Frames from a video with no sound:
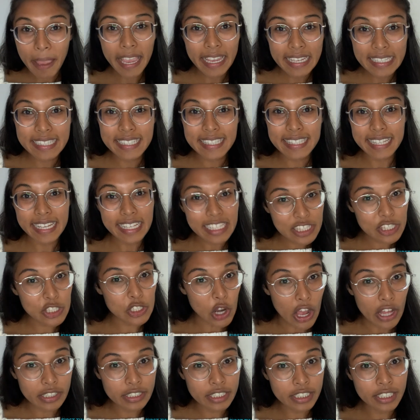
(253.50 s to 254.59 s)
pay
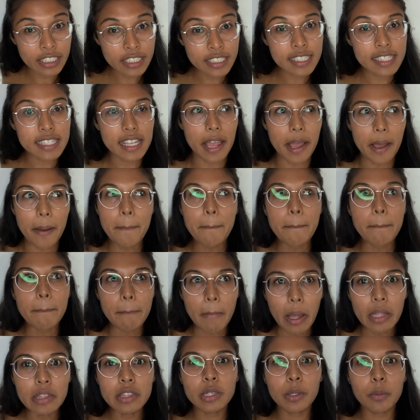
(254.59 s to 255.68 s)
$6 a
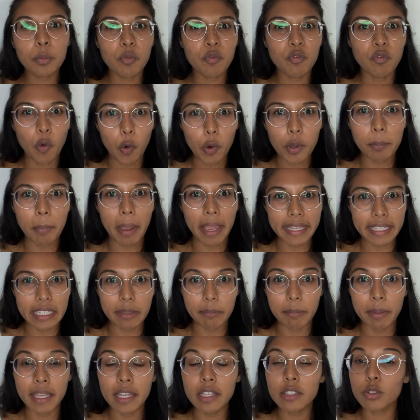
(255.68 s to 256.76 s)
month for my
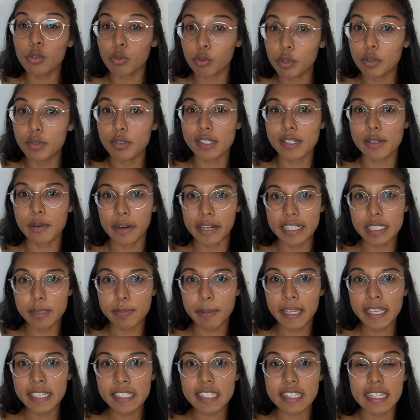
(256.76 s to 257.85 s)
email through
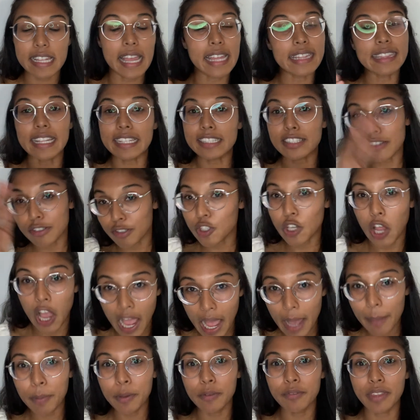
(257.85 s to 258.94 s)
Squarespace and that's on
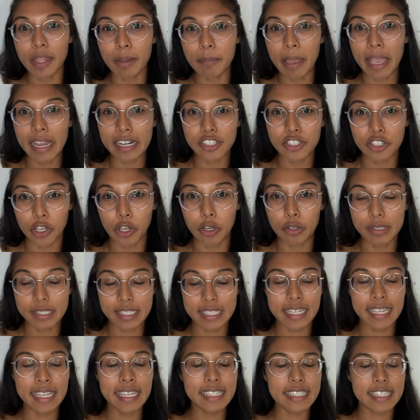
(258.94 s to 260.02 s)
top of them actually
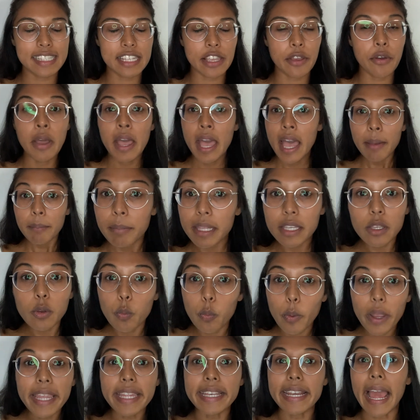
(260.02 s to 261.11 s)
hosting it. So I'm like,
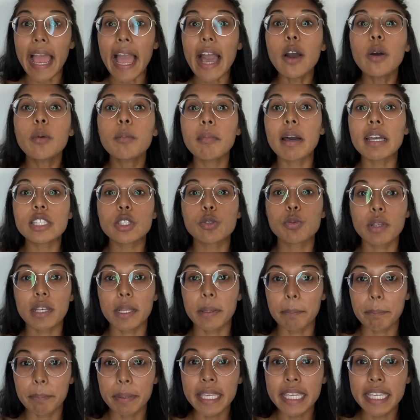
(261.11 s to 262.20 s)
wait, how much would
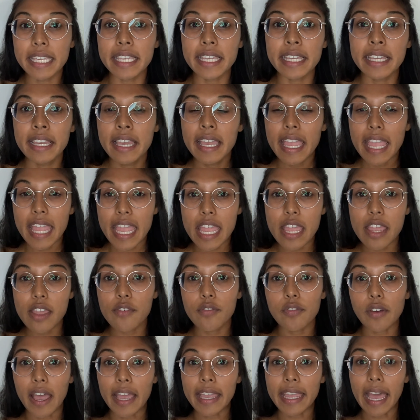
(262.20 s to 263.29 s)
it be if
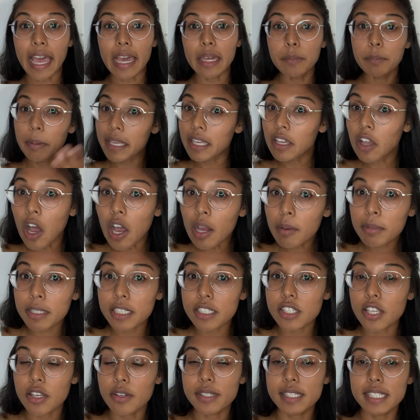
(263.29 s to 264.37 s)
I had Big
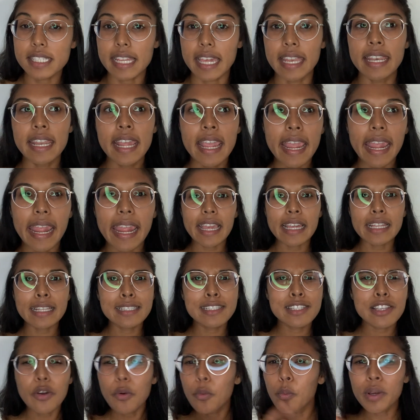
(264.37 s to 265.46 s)
Commerce host it?
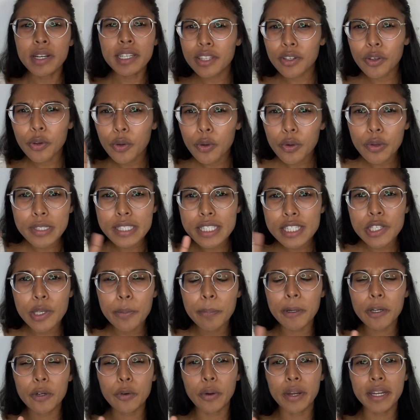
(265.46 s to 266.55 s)
And one of the
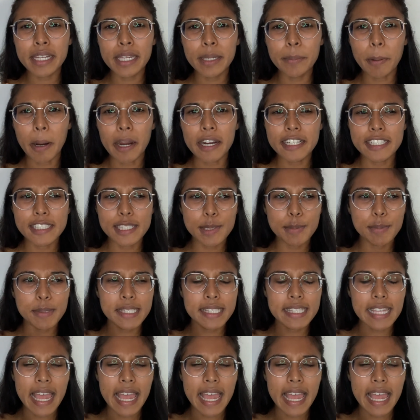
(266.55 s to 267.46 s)
super quirky parts was